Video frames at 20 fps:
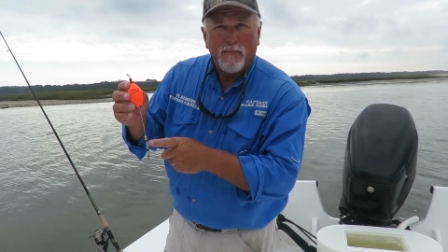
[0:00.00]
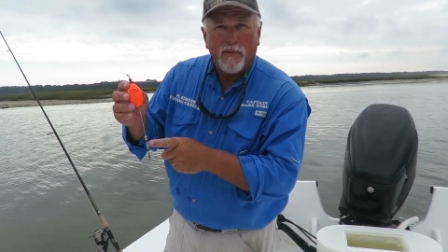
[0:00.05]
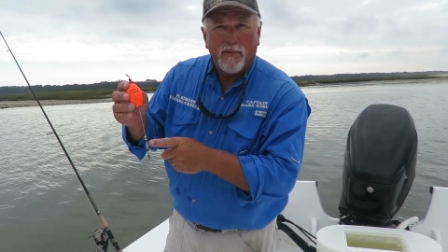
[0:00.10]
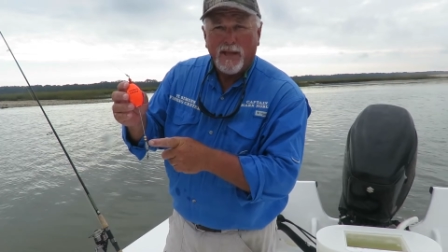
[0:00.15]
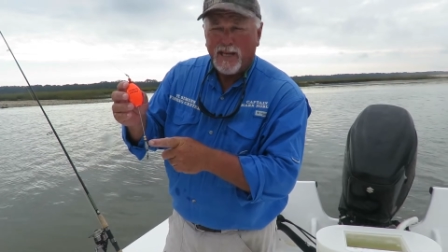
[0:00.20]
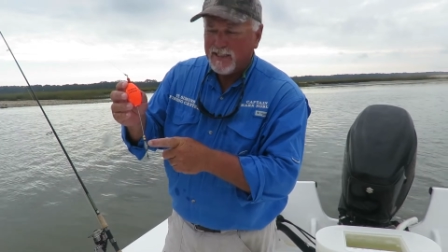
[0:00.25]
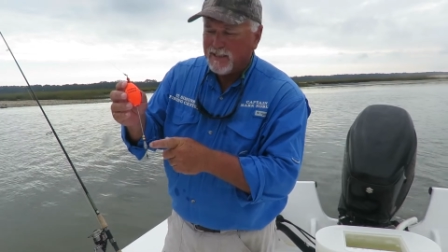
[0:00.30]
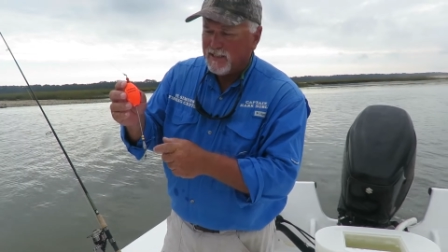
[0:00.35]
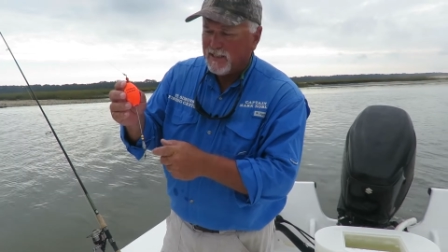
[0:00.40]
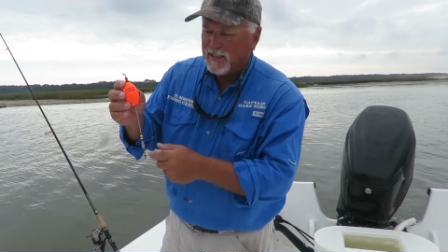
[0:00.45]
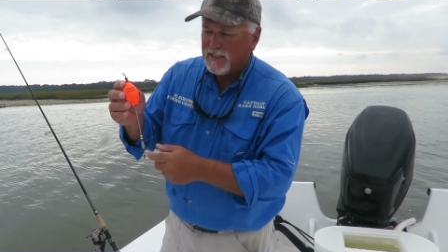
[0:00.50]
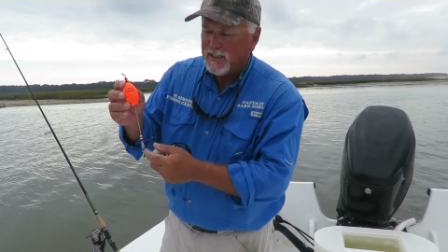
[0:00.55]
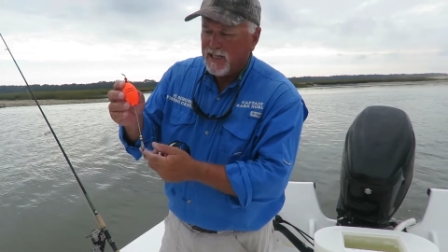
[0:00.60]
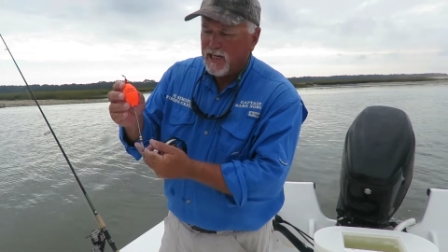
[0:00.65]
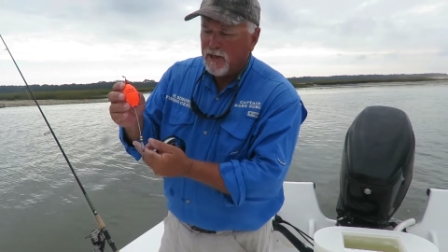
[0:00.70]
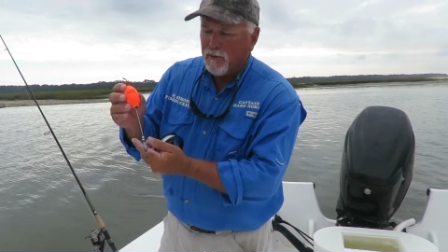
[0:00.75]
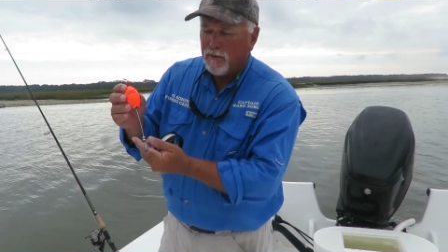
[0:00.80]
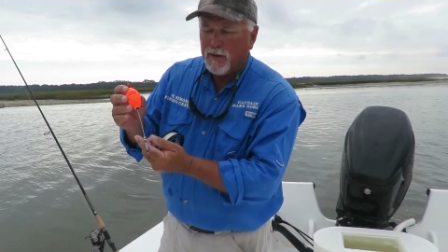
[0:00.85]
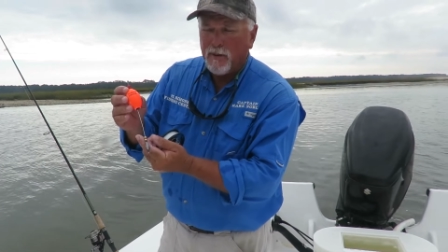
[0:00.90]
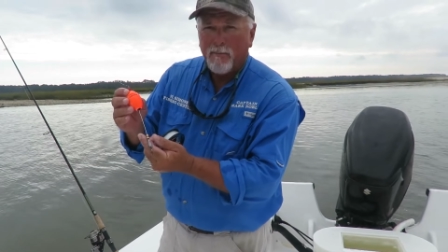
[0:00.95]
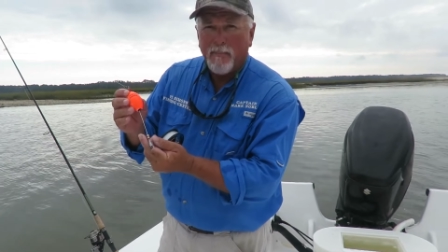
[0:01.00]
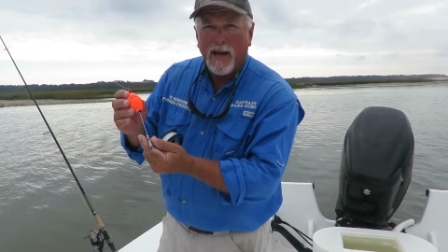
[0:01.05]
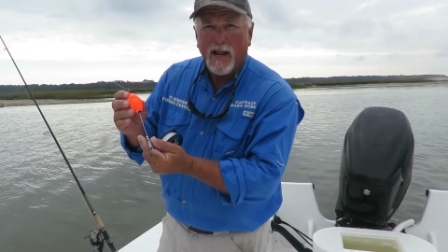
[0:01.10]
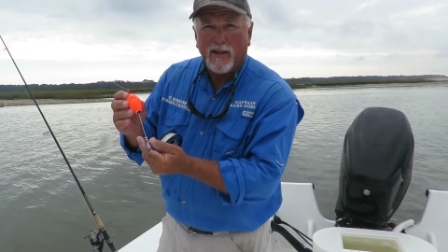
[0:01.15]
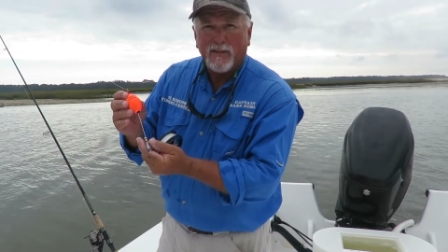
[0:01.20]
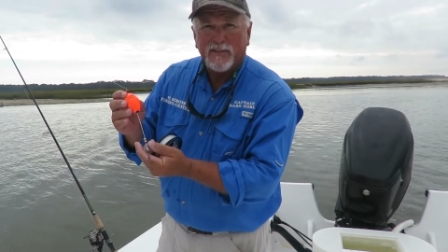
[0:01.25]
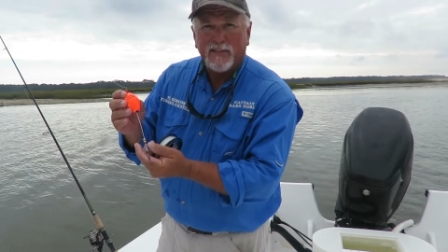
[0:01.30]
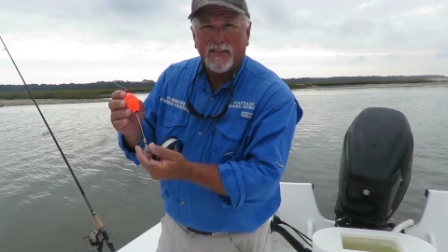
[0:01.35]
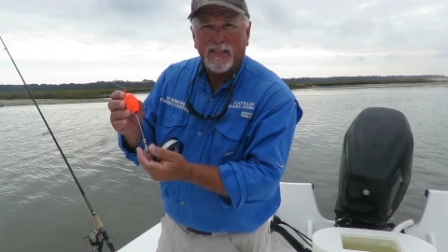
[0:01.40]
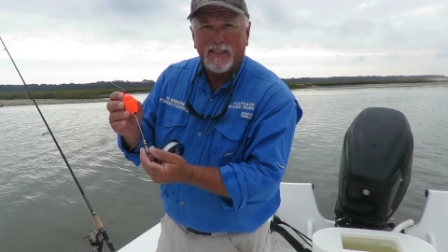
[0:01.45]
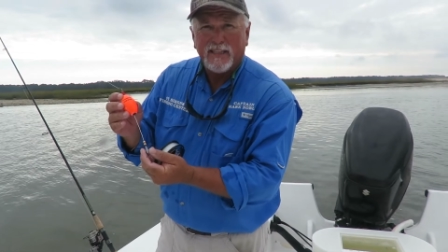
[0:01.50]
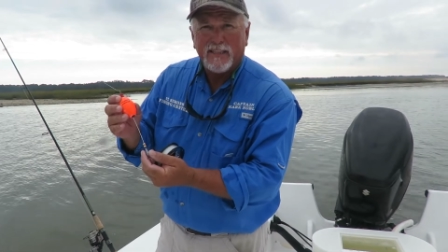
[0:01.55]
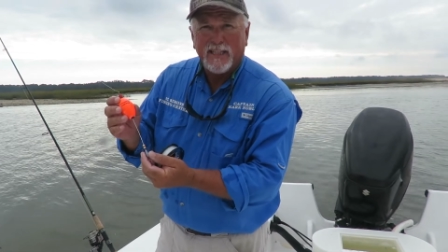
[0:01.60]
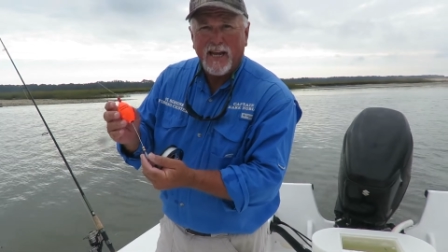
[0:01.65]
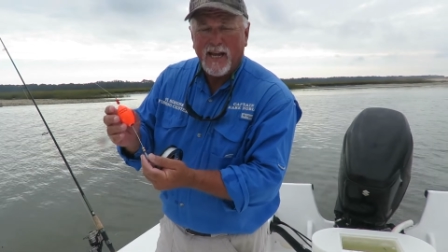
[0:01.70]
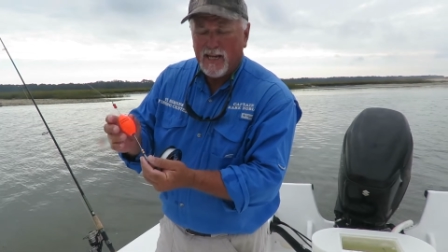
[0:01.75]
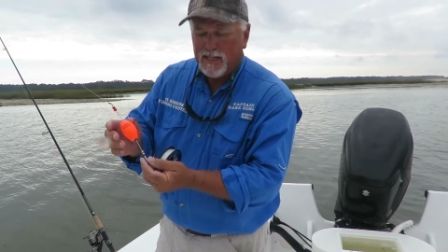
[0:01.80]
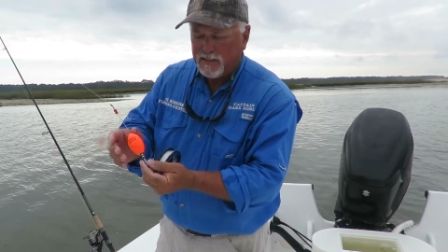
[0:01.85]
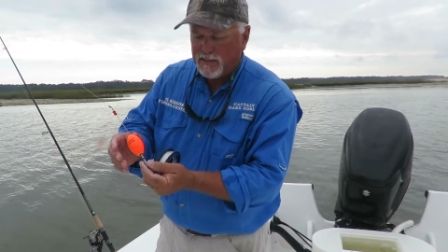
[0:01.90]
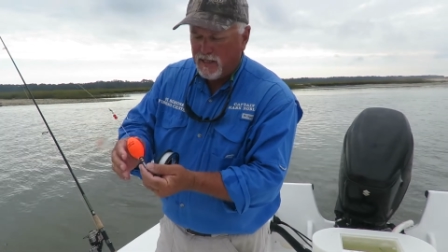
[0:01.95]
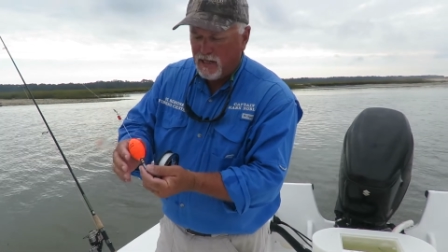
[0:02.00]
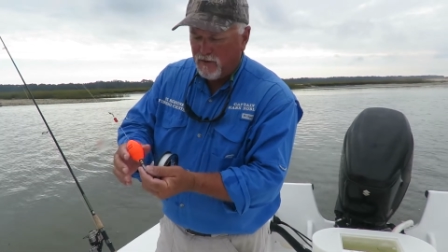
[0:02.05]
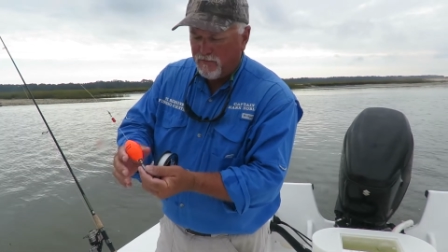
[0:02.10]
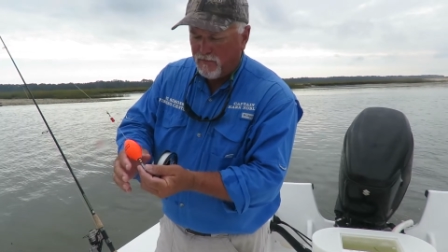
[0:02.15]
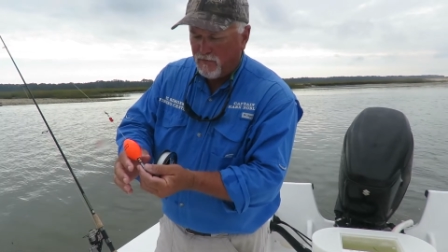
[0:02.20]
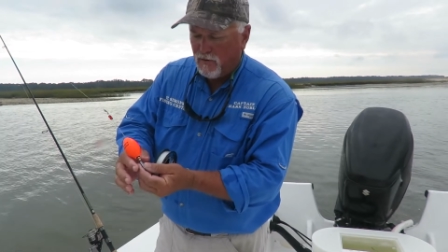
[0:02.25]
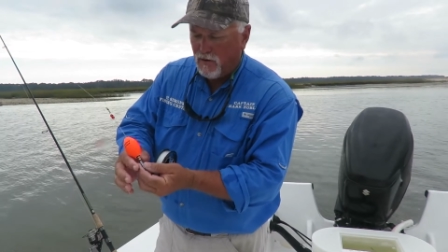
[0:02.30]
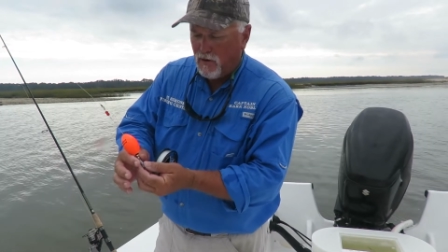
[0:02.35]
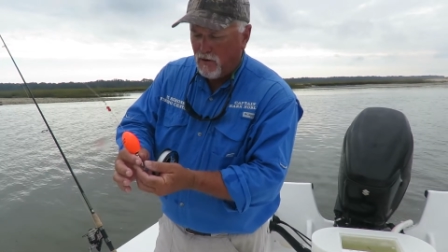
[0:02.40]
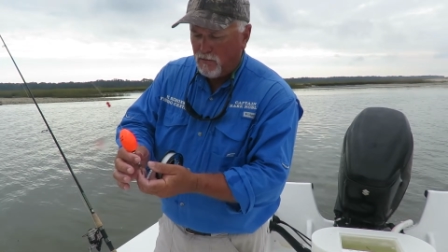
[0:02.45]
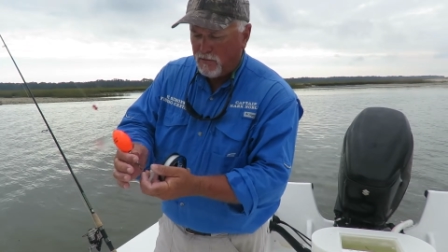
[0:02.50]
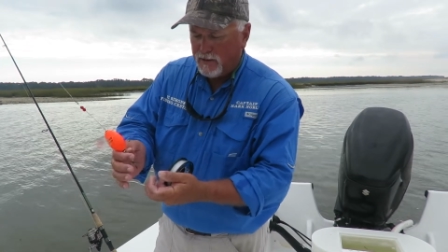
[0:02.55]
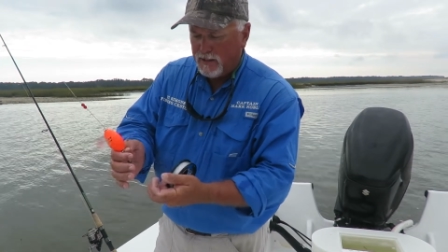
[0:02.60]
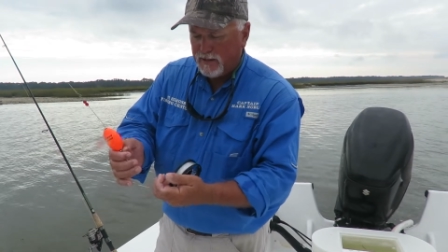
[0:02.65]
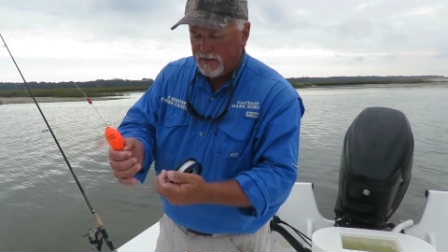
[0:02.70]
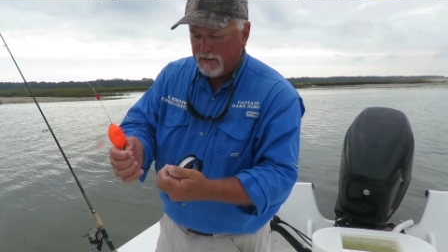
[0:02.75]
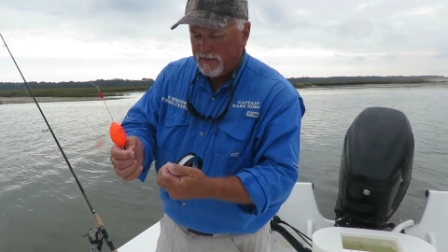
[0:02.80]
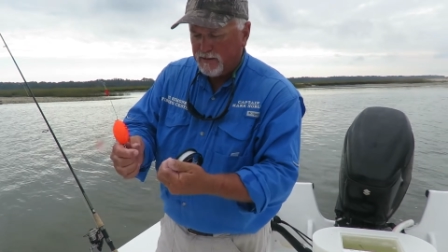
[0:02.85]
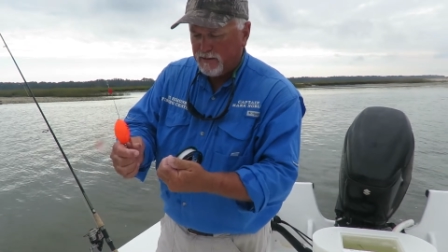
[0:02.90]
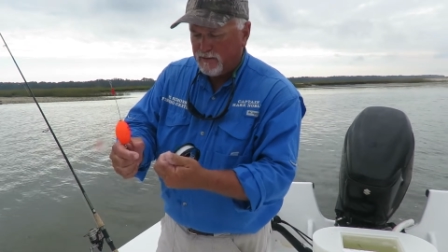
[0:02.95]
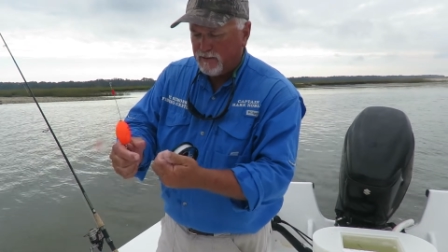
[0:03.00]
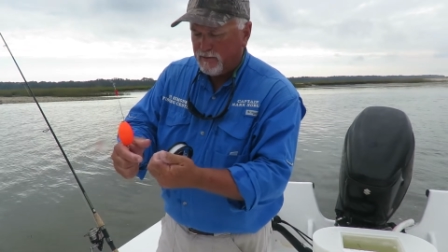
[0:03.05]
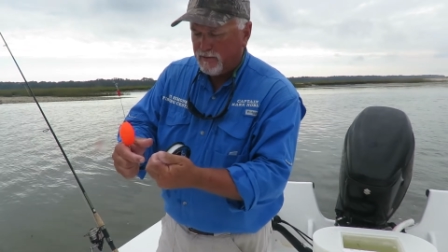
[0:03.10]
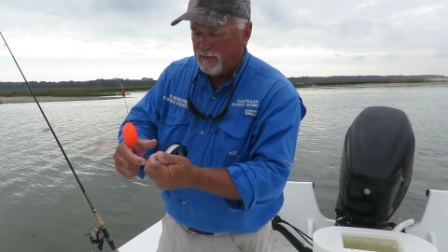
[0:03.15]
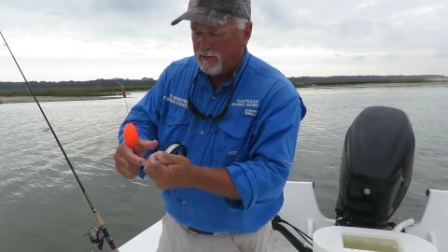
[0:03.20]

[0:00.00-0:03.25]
Well, that's the secret to balancing this cast out for long distance.